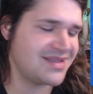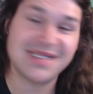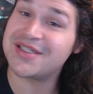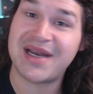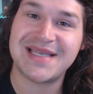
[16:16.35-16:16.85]

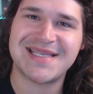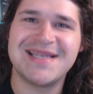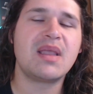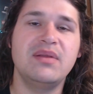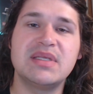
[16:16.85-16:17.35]
just crazy.
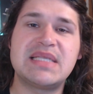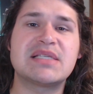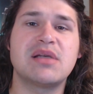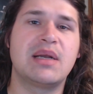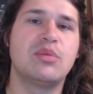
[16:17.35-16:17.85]
This
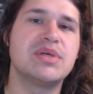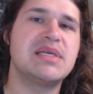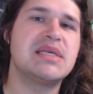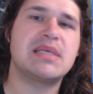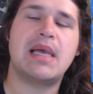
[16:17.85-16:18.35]
next item was
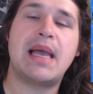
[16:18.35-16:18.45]
his